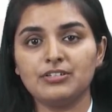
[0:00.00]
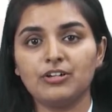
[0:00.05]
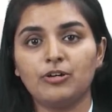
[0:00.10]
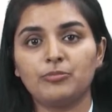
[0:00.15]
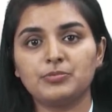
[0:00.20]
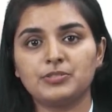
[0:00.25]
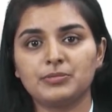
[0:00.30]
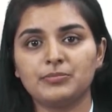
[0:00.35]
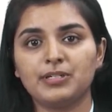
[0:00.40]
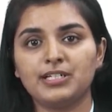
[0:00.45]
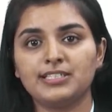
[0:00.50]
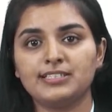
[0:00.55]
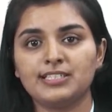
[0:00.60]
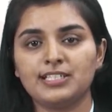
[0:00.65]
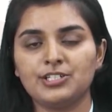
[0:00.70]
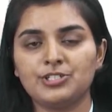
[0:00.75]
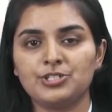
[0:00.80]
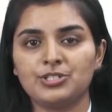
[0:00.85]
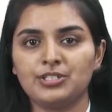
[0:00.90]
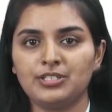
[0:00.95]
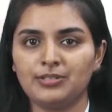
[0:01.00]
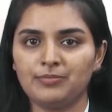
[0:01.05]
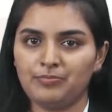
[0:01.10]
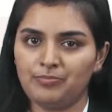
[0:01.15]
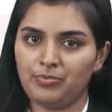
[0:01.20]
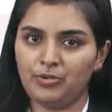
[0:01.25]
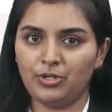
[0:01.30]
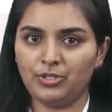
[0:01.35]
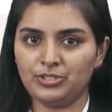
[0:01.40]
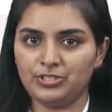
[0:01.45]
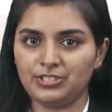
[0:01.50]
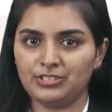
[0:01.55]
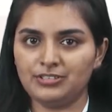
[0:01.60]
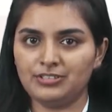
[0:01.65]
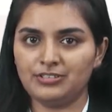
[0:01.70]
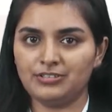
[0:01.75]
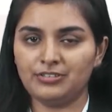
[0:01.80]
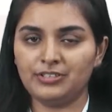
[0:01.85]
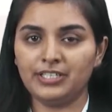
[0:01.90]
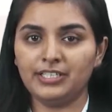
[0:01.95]
optimization
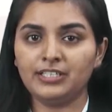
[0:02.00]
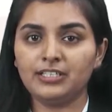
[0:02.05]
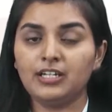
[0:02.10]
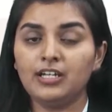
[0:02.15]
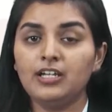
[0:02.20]
important, right?